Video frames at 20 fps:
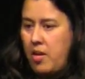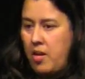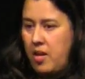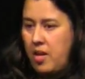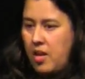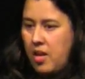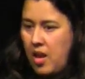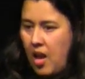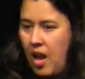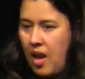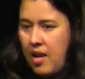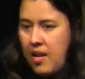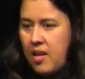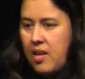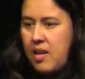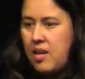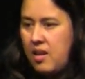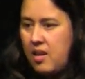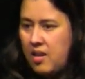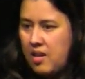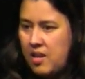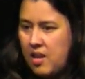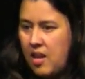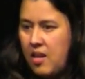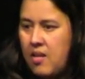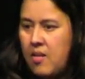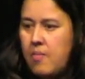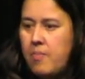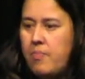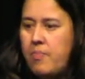John chapter 20
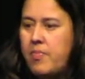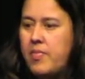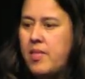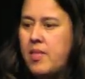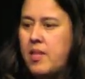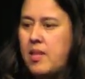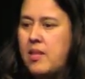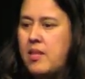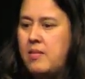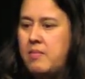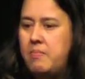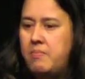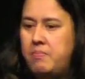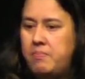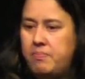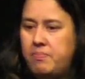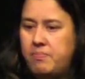verse 26